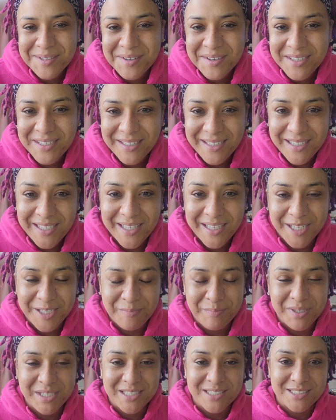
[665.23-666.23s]
They're gonna get
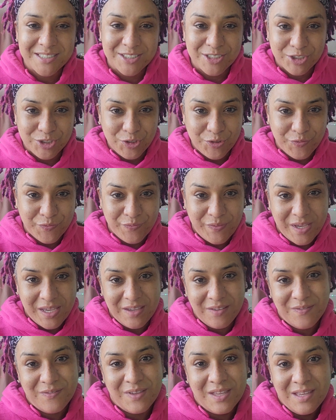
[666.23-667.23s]
it because it's your
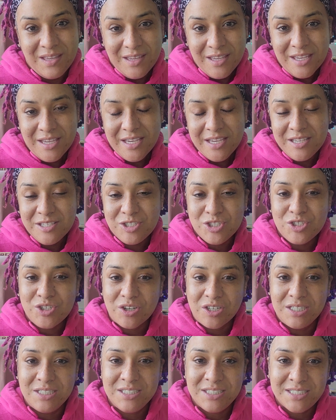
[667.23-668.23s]
faith, it's
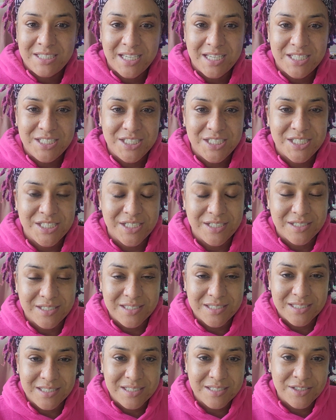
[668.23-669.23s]
your
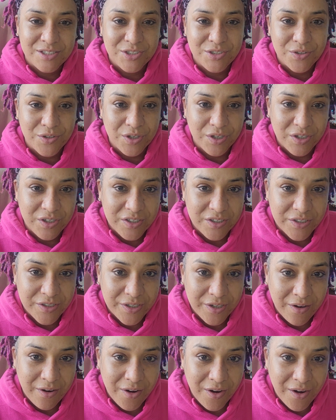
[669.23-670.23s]
intentions, it's your
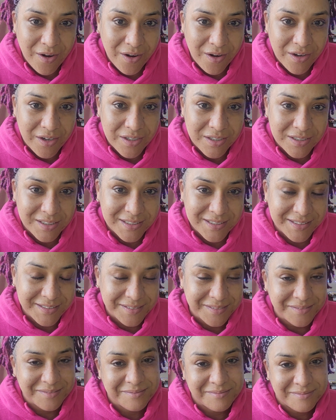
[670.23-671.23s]
good heart
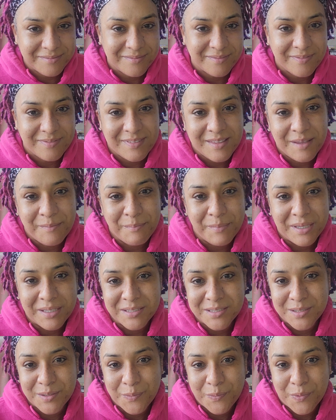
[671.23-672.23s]
that
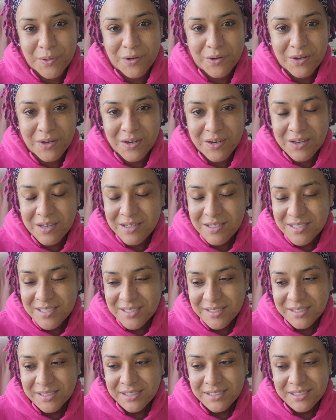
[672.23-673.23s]
makes it work.
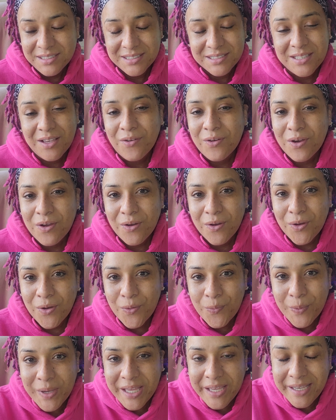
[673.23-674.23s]
So
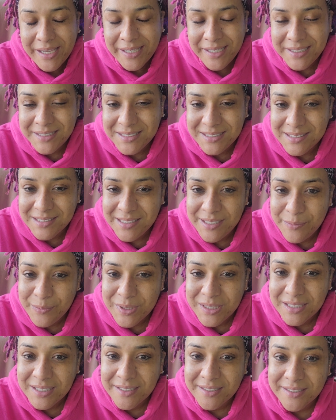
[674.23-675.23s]
always lead
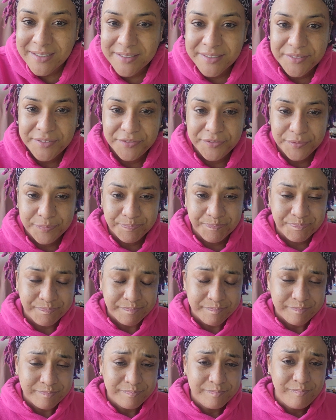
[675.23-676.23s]
with love,
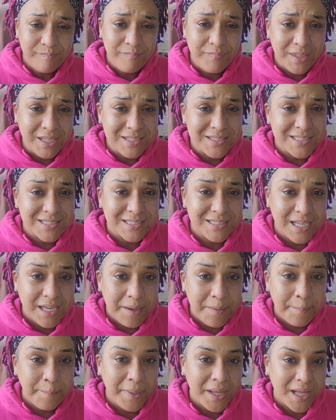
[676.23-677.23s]

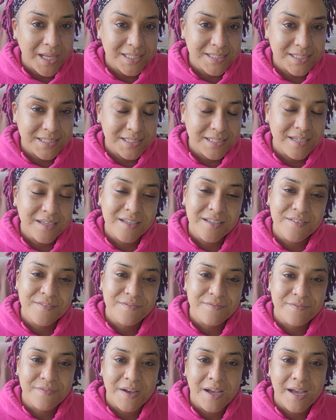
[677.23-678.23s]
stay positive,
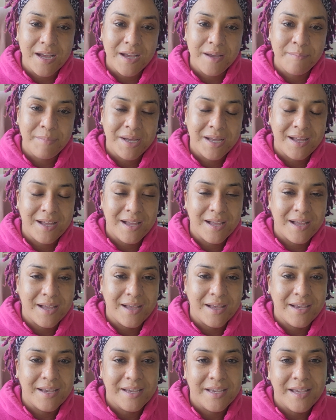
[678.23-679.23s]
vibe
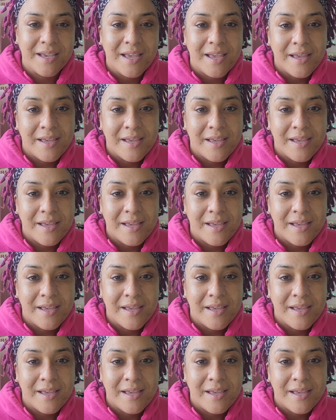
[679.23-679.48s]
high,